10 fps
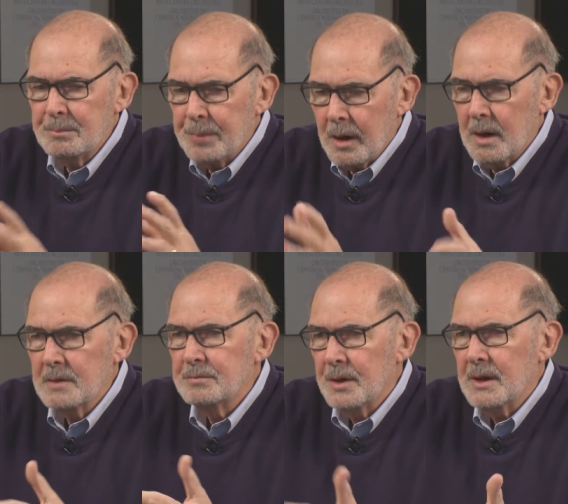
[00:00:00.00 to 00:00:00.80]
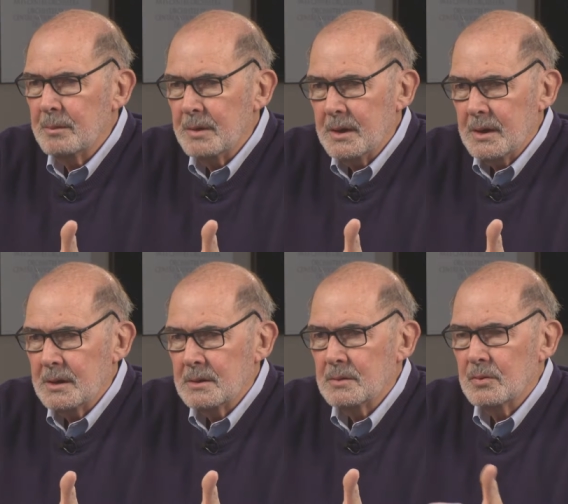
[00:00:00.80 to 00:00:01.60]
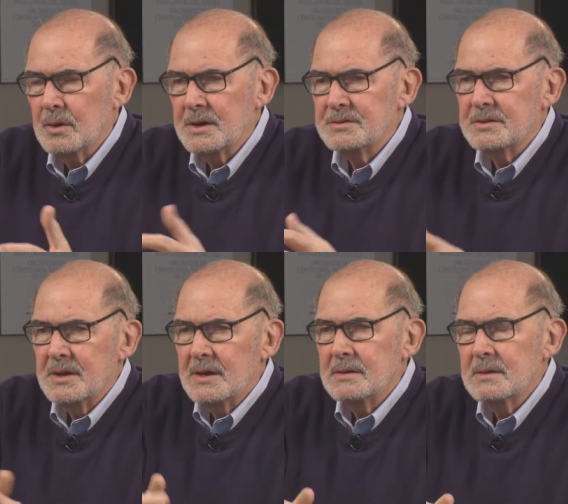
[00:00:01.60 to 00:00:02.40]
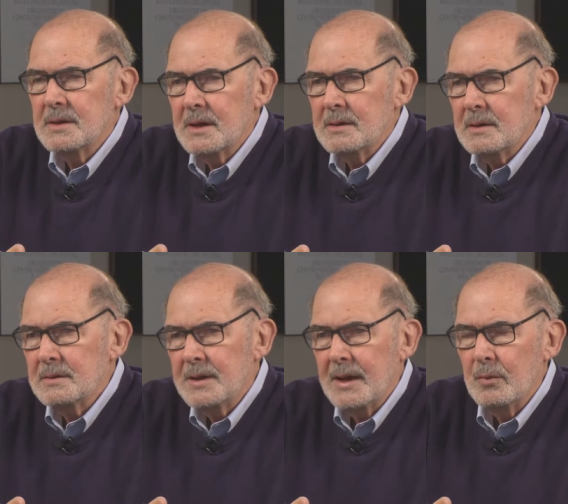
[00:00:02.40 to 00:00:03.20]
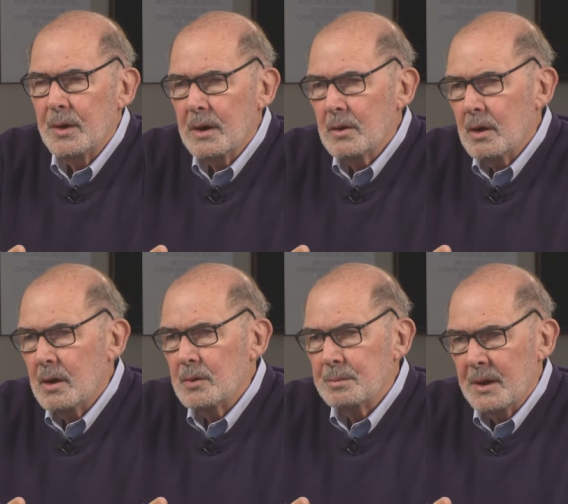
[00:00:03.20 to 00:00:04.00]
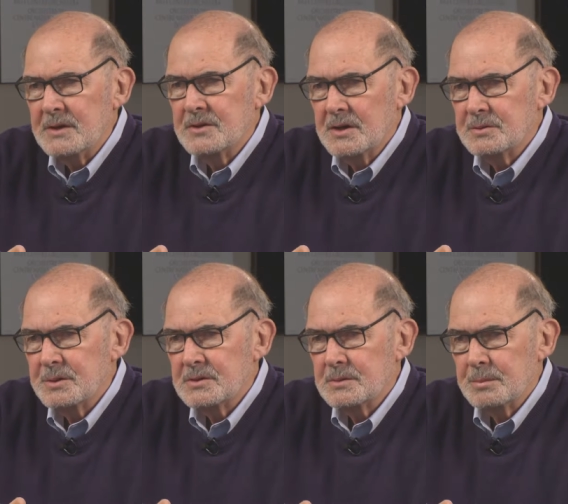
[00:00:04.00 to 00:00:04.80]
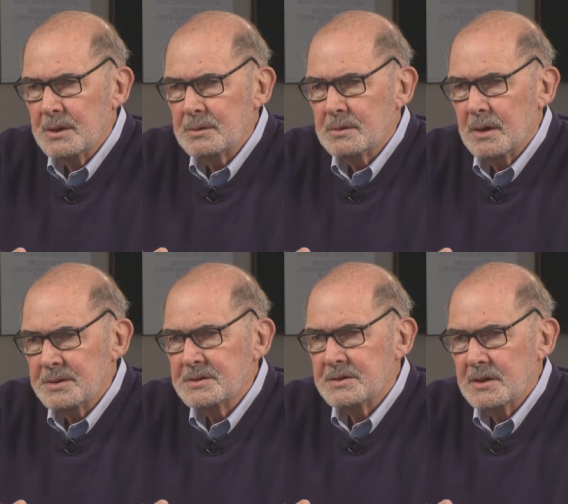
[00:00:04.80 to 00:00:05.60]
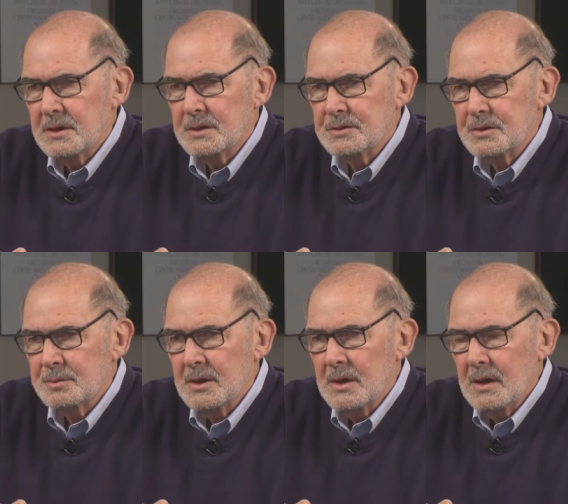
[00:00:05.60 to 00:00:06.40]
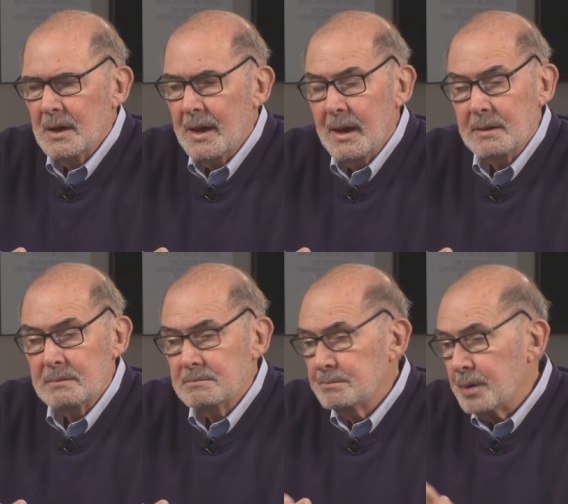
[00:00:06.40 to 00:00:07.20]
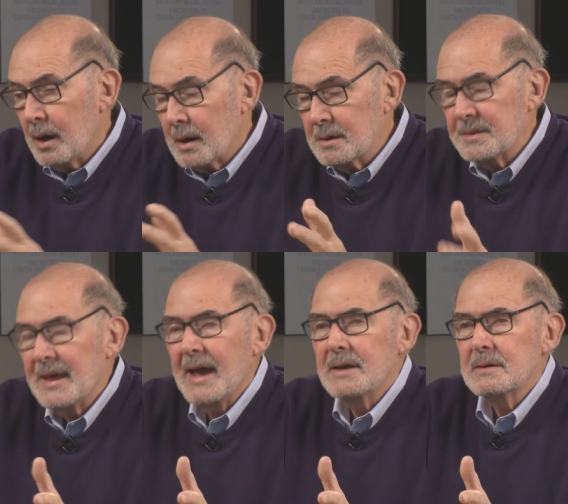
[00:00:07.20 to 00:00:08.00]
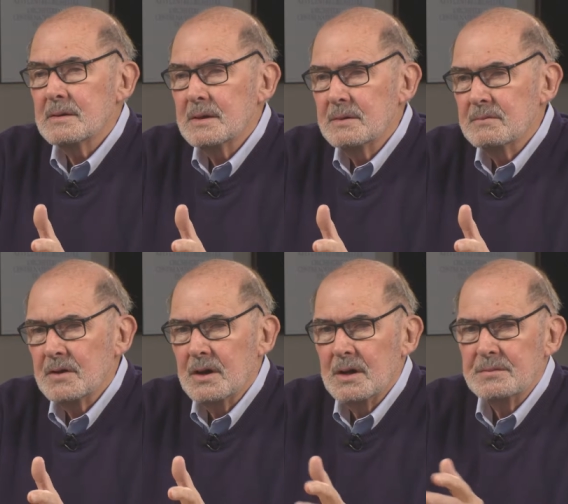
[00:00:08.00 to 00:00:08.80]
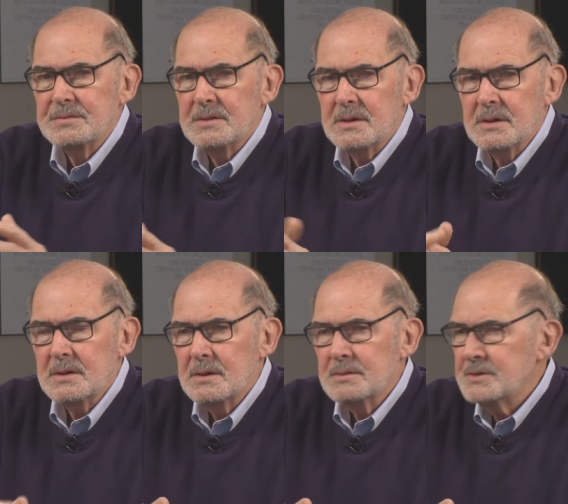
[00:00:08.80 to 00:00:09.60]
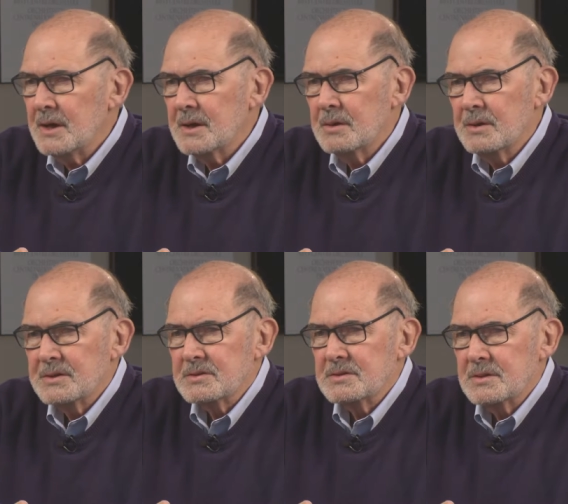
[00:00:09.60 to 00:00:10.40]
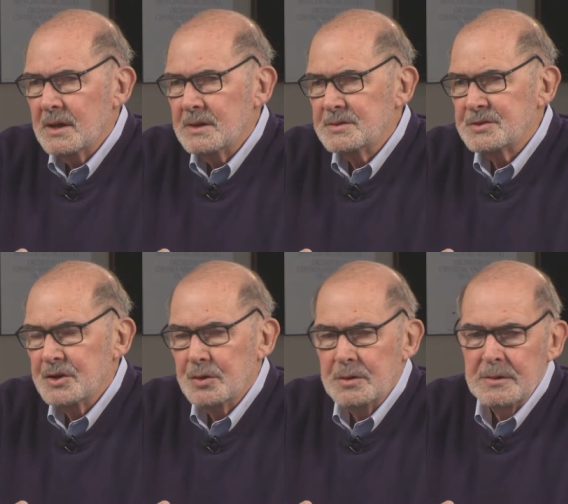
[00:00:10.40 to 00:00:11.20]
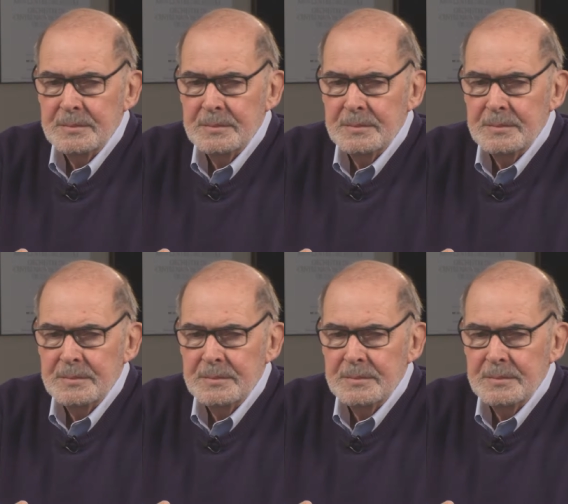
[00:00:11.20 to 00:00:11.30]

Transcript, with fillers: part of bringing me in was that that they went along with my judgments about artistic leadership, and part of that involved uh, taking risks. And so,